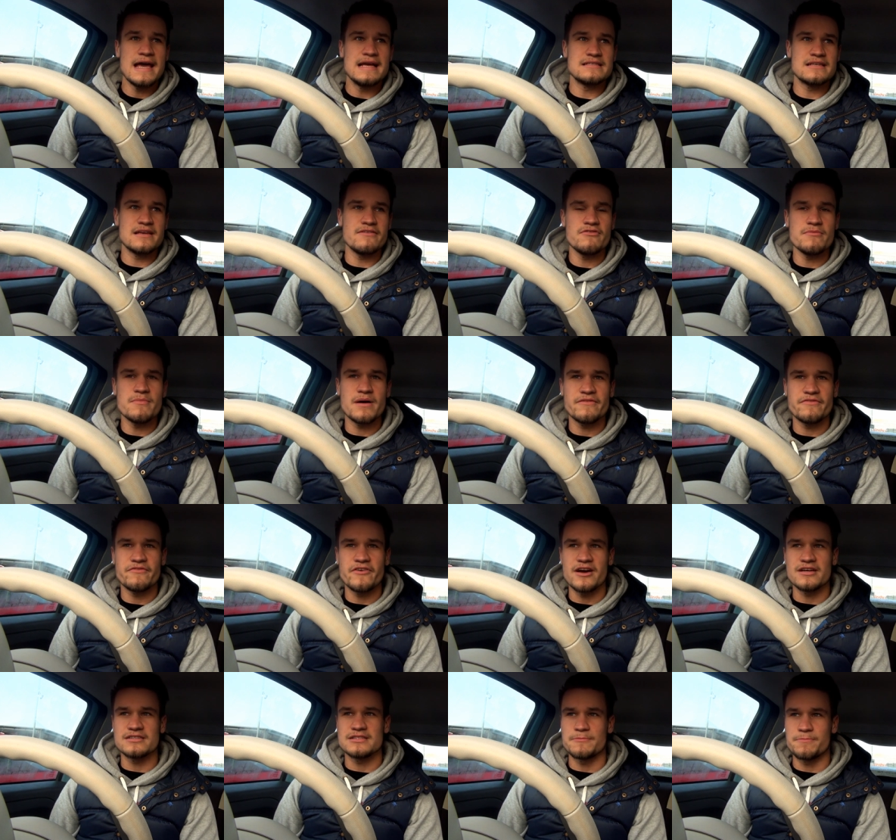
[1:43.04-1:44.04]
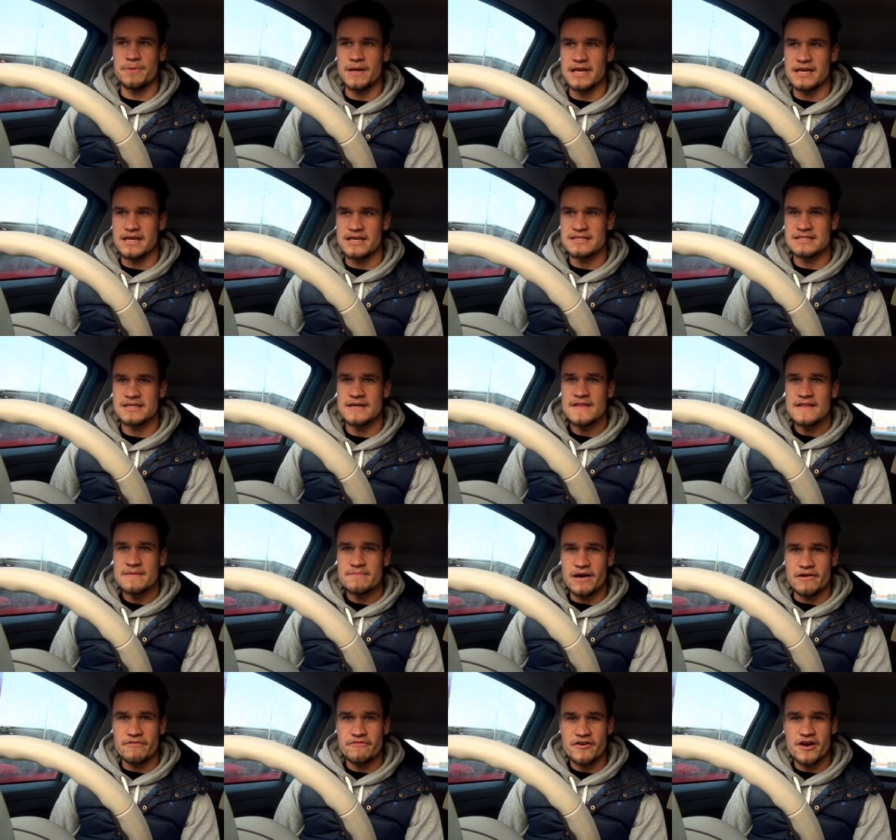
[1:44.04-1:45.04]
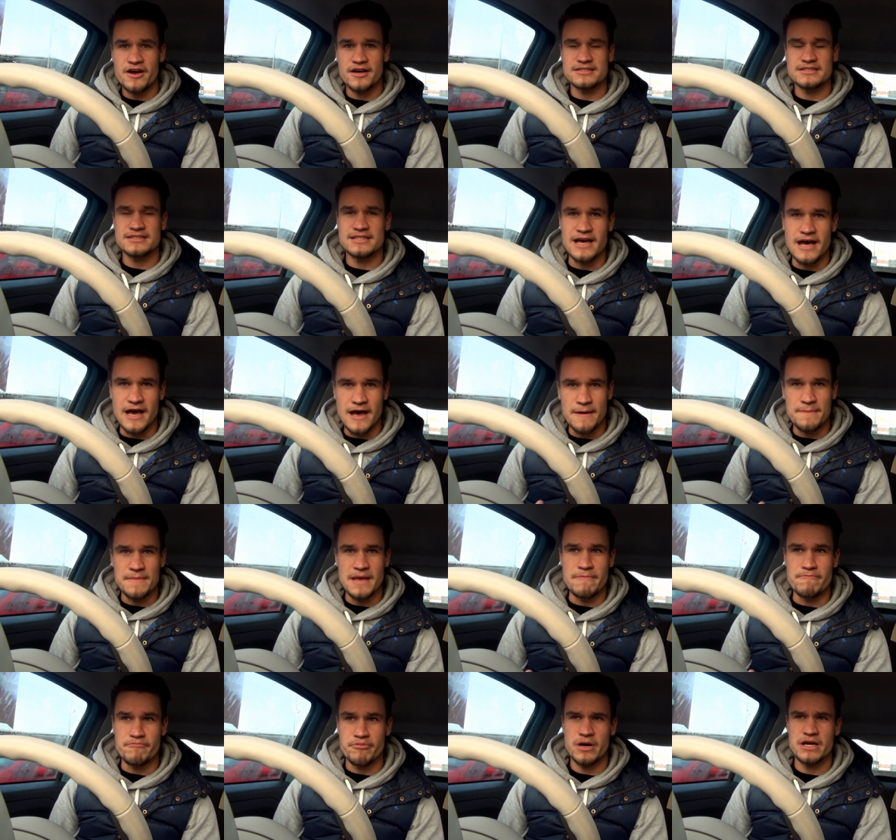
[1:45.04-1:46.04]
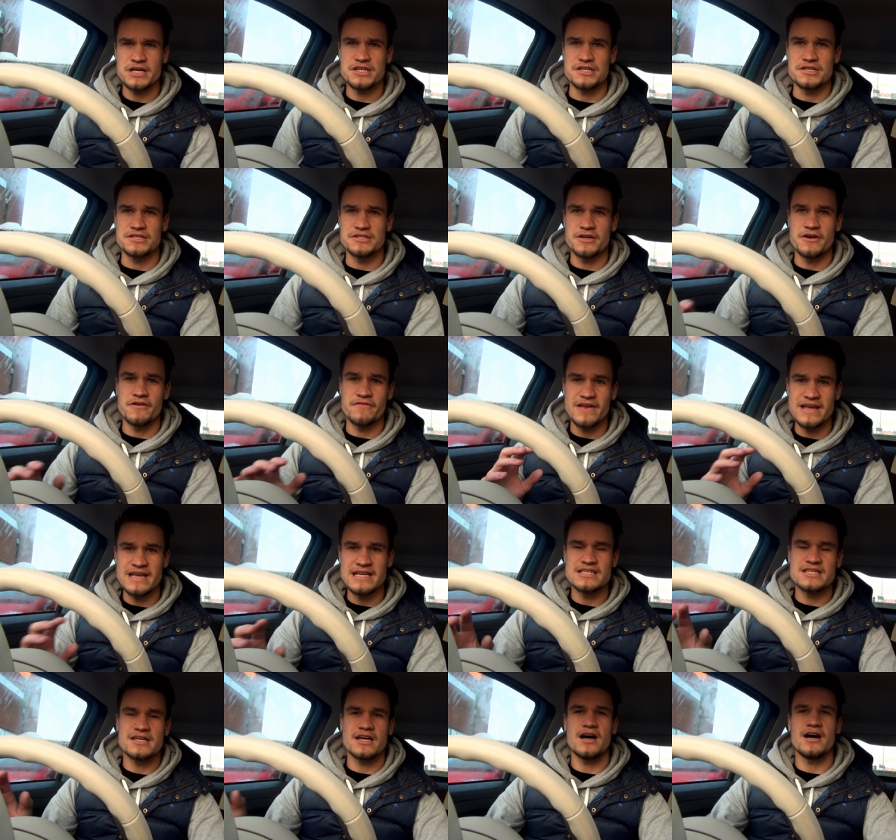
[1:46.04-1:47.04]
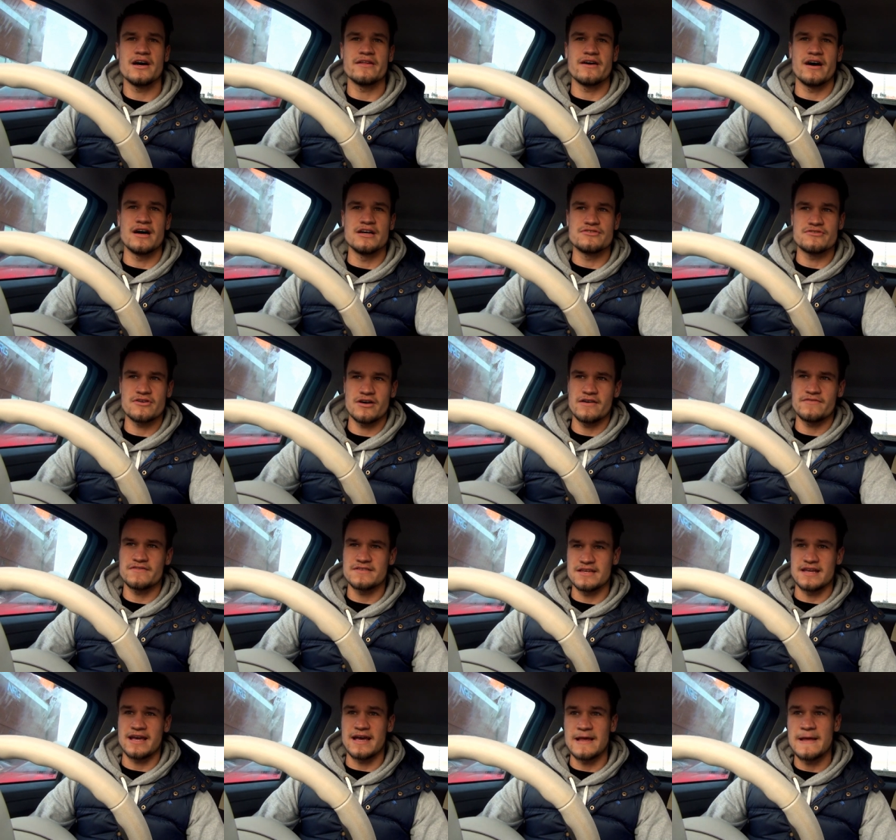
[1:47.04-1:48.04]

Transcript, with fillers: is give you my first opinions, my first um, impressions of each car that I drive today.